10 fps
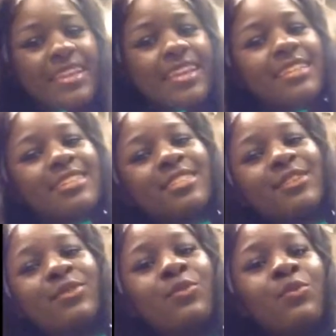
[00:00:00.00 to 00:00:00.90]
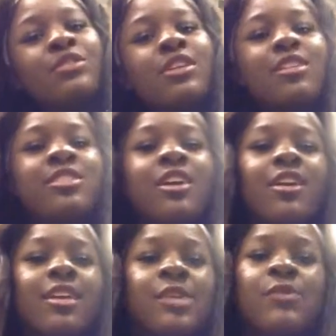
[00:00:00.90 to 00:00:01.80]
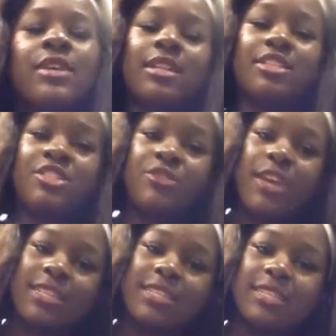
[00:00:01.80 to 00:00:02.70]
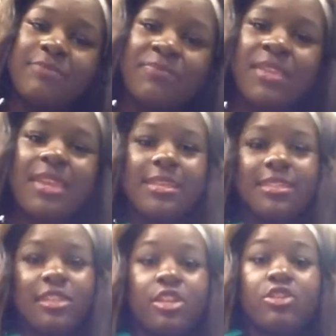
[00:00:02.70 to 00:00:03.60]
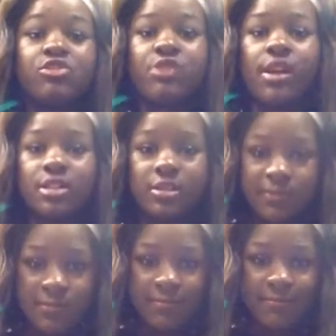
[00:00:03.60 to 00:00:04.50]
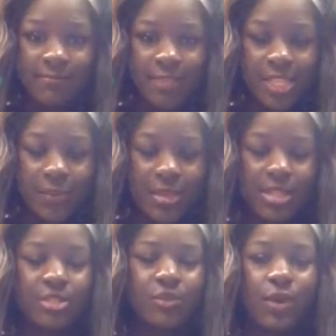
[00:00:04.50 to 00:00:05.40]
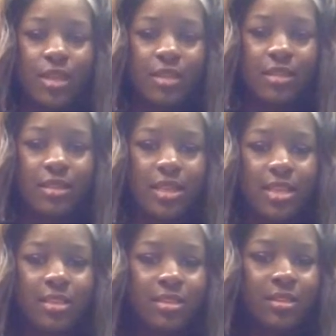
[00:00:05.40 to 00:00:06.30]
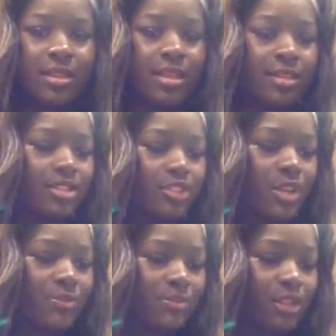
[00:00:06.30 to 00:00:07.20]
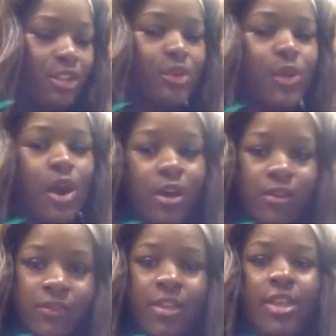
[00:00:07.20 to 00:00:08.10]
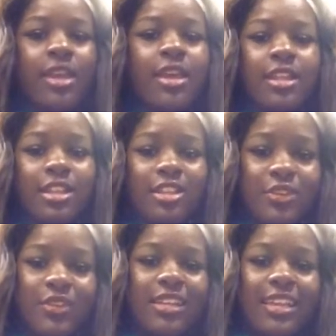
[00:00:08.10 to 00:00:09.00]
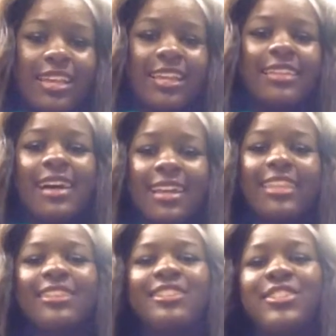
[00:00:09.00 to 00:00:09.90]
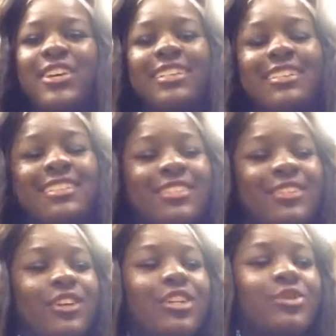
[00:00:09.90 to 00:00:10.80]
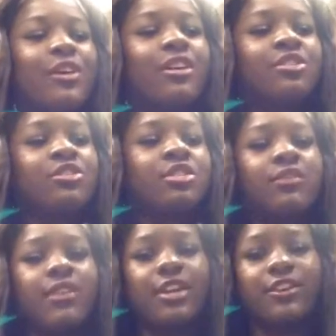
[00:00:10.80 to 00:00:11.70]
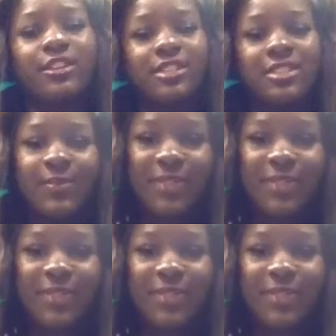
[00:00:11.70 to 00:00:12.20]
And then so we was all talking and we got distracted, and then the glue dried up, and we had to wait and like scrape the glue off and then do it again and not get distracted. So those were our sources of errors.